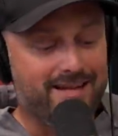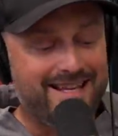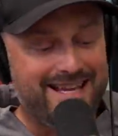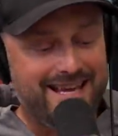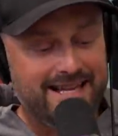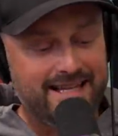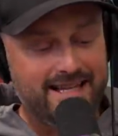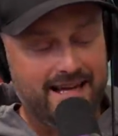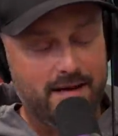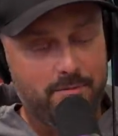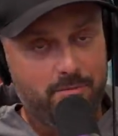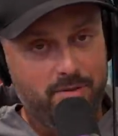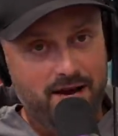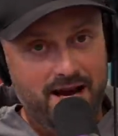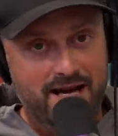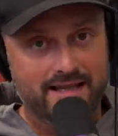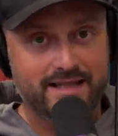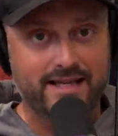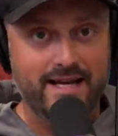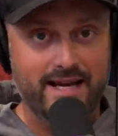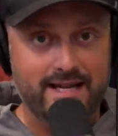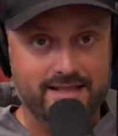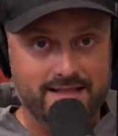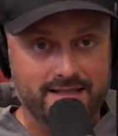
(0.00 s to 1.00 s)
to the Nateland
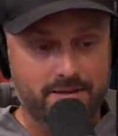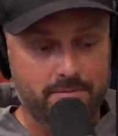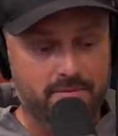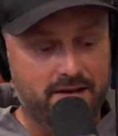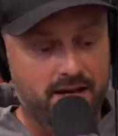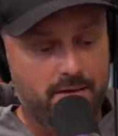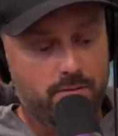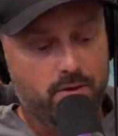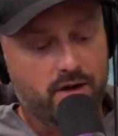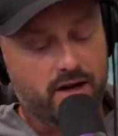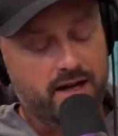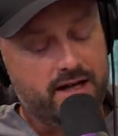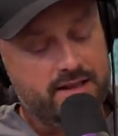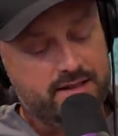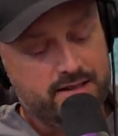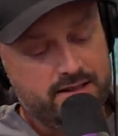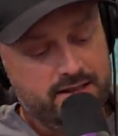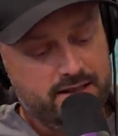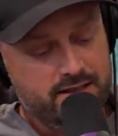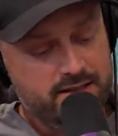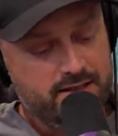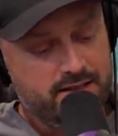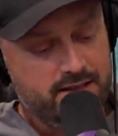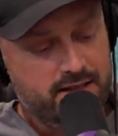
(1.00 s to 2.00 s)
Podcast. I'm Nate
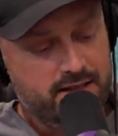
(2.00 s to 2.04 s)
Bargatze,